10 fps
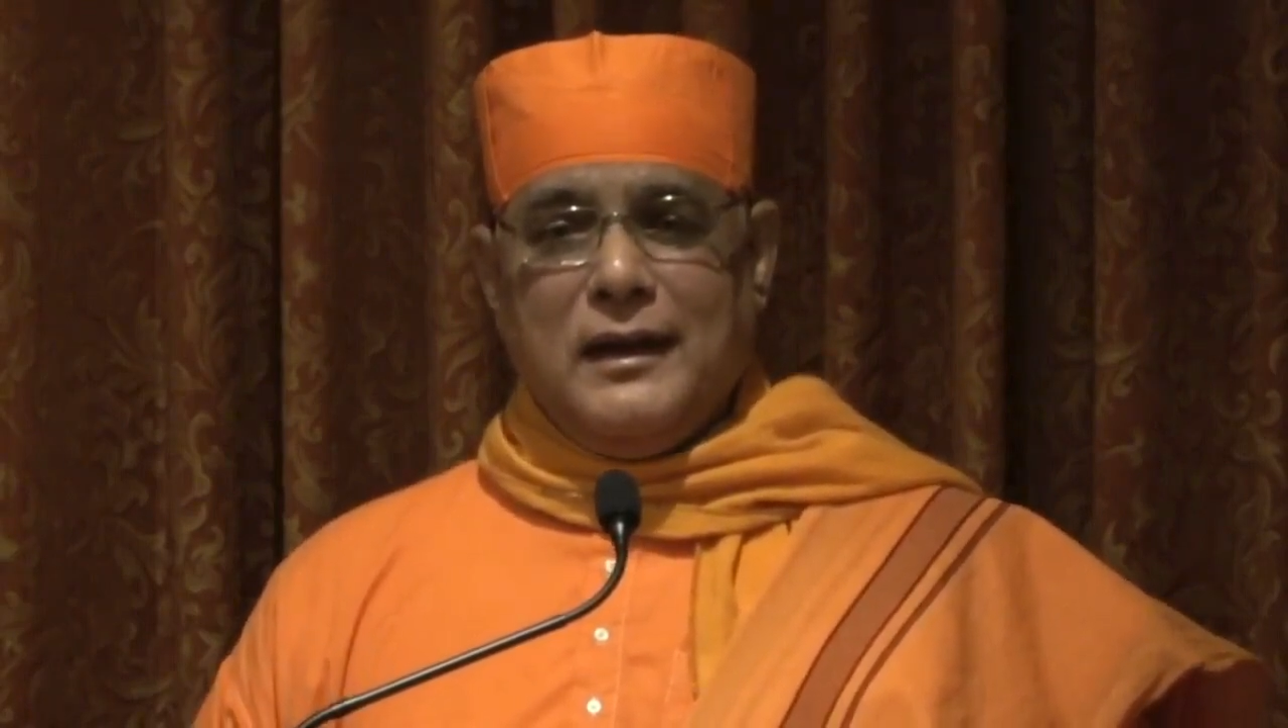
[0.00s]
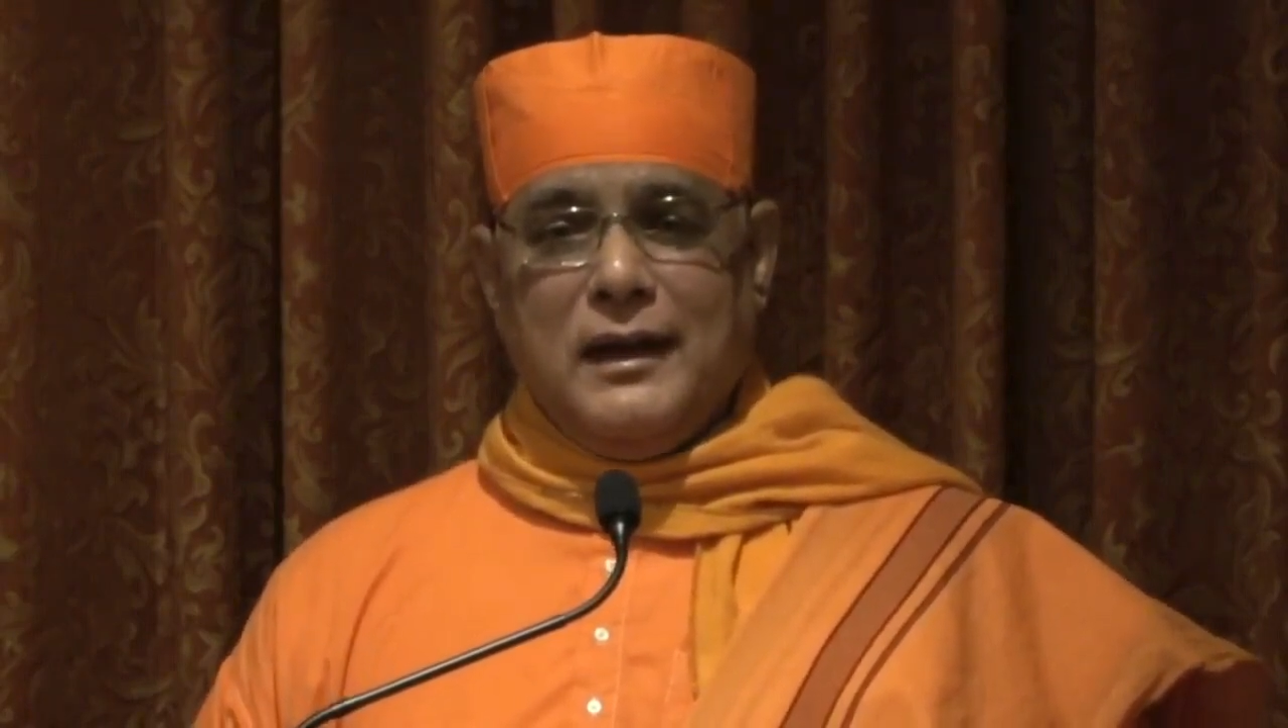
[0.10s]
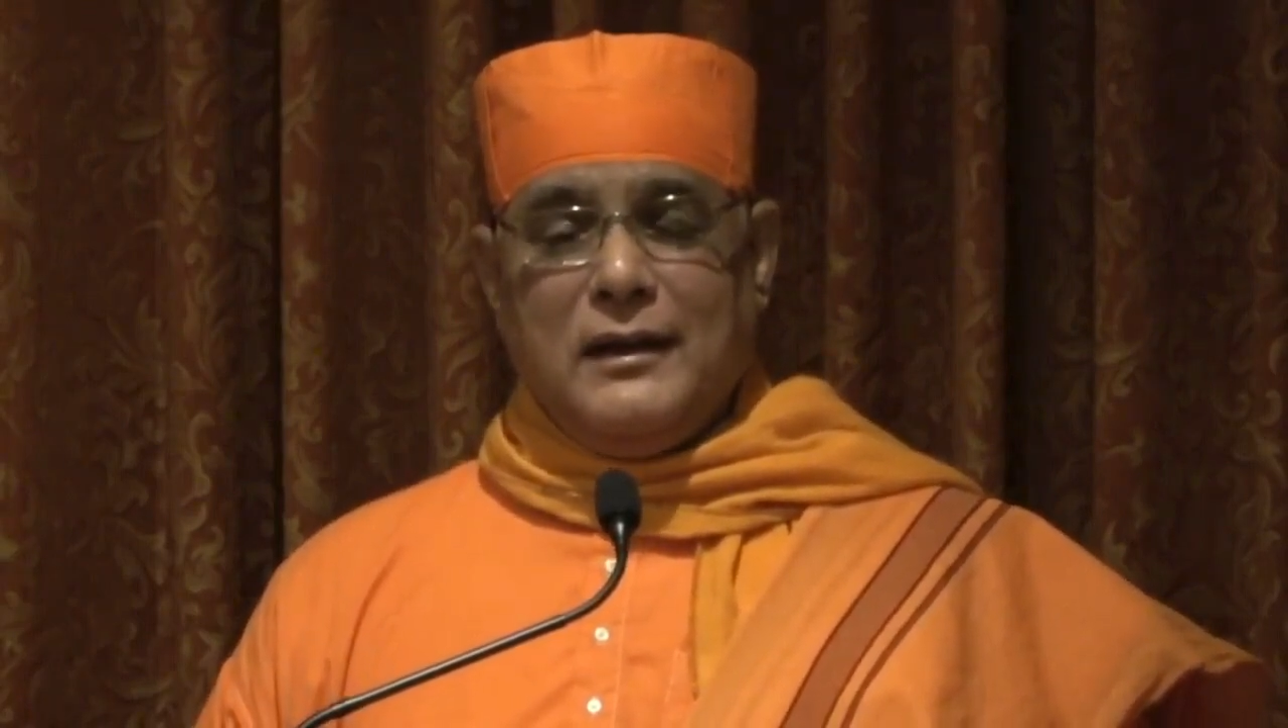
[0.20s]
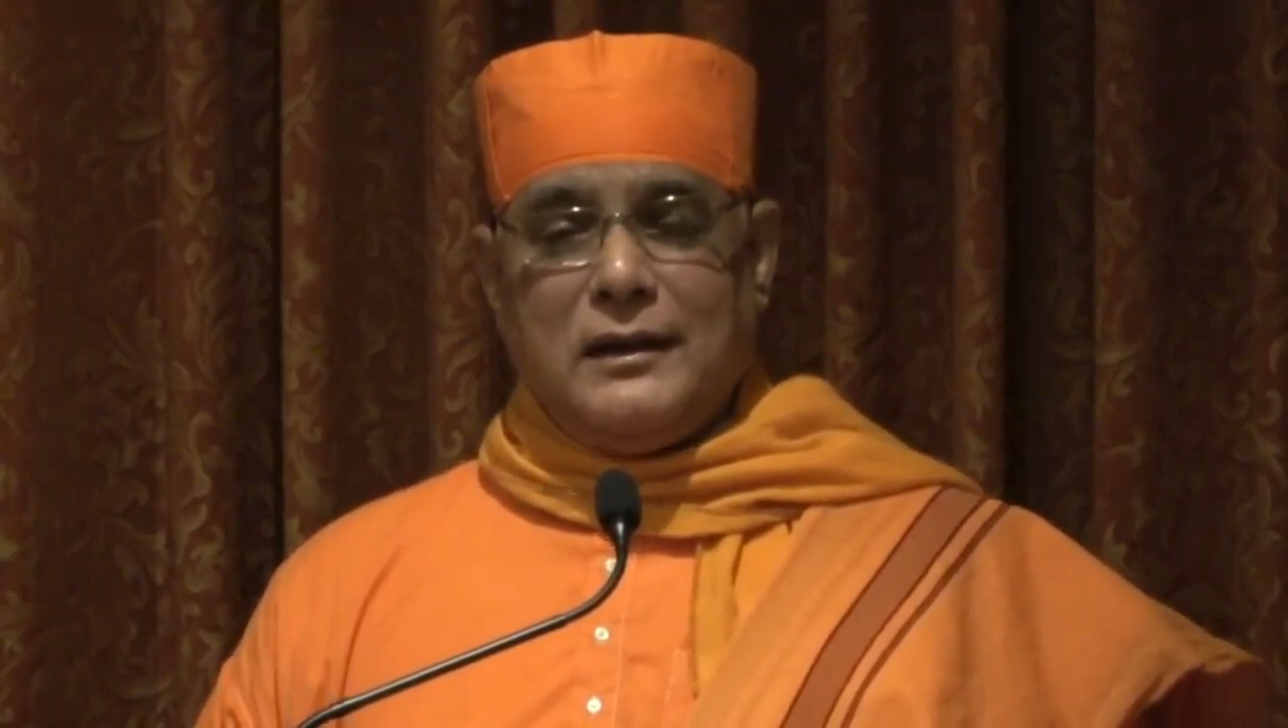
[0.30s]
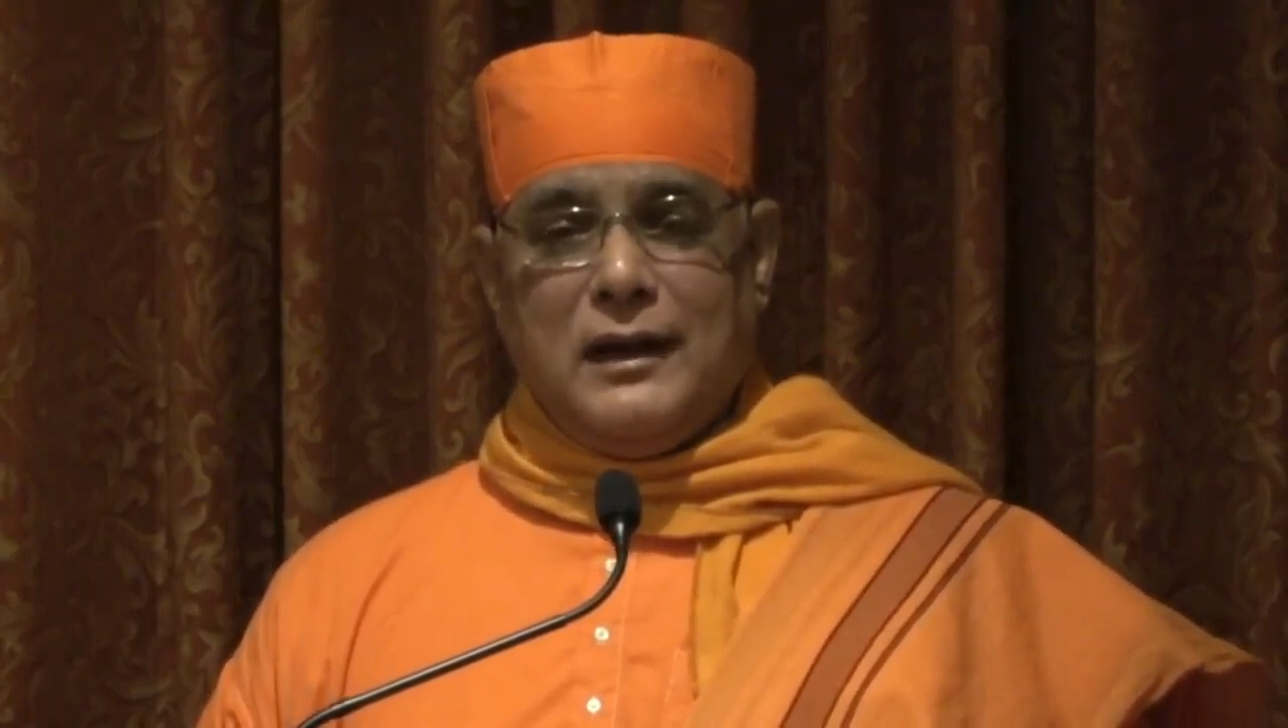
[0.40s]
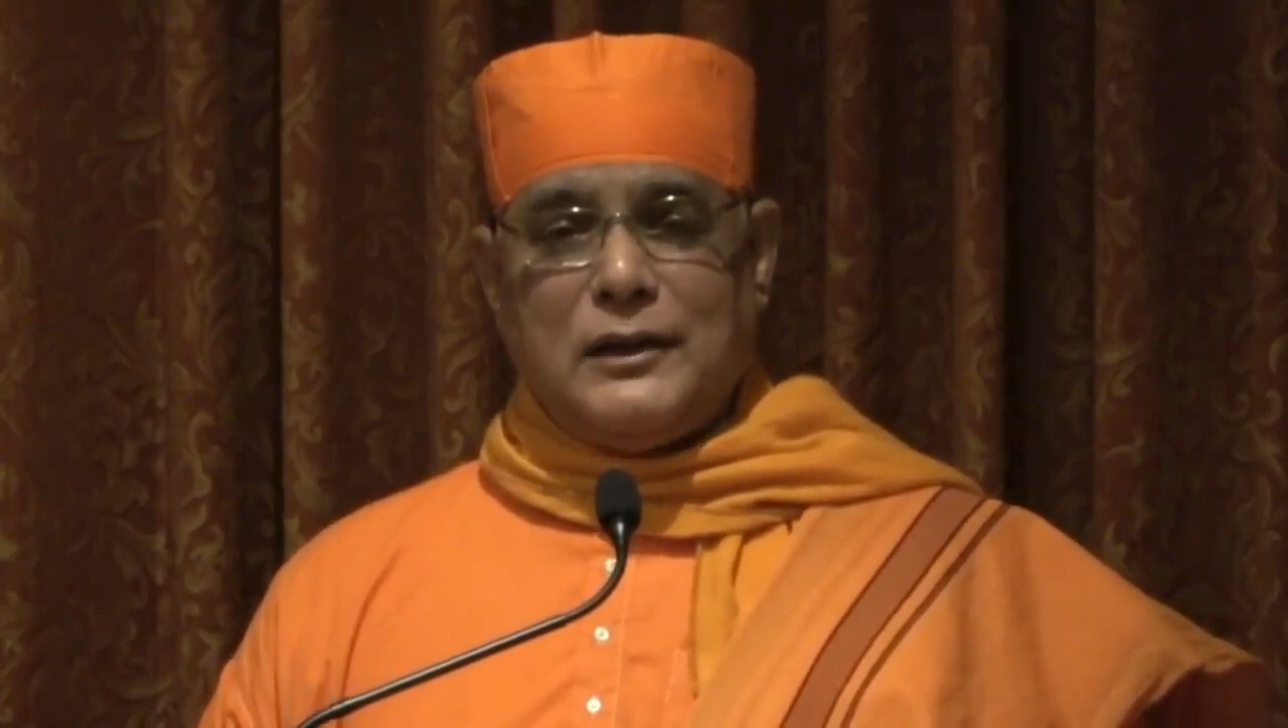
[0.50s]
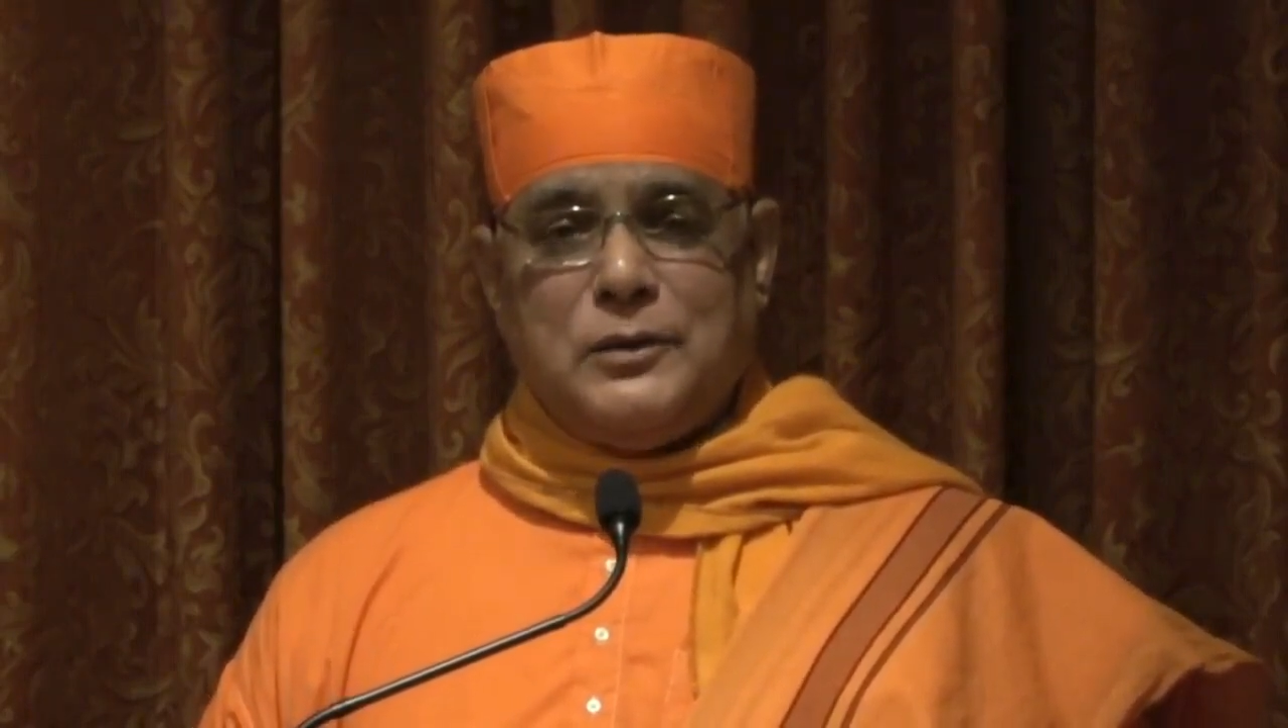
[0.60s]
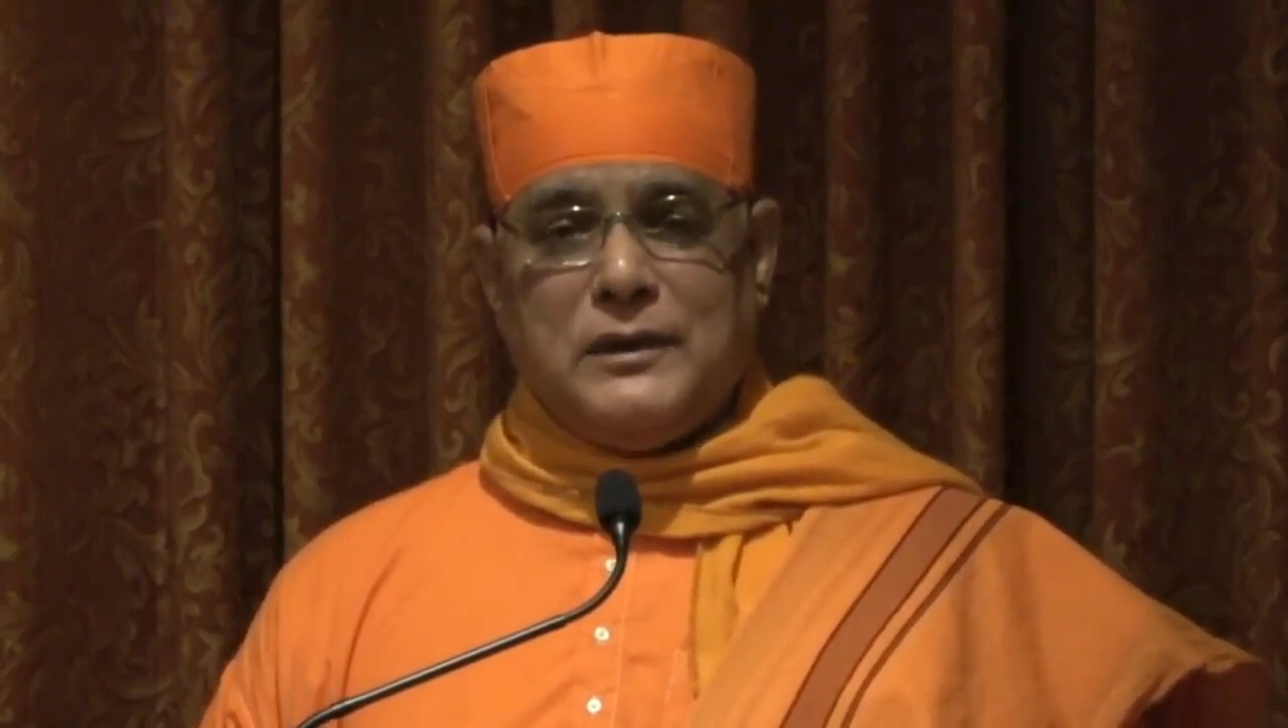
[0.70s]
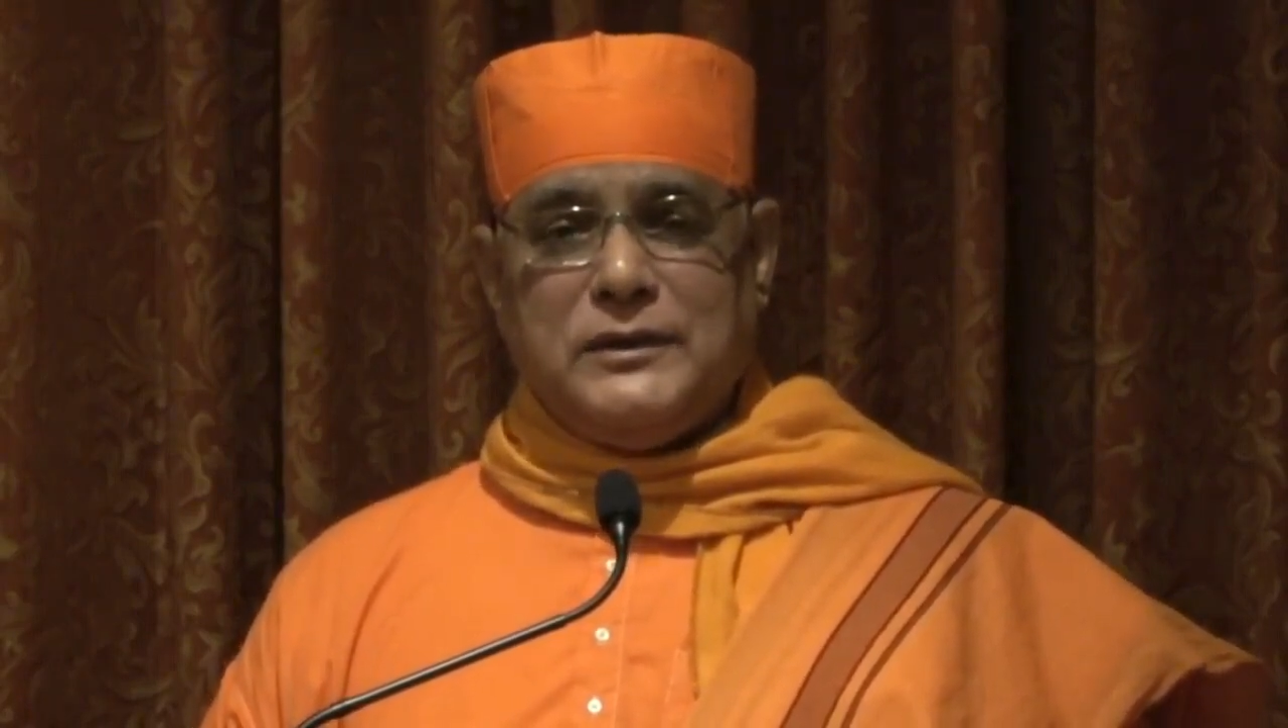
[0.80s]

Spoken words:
intellectual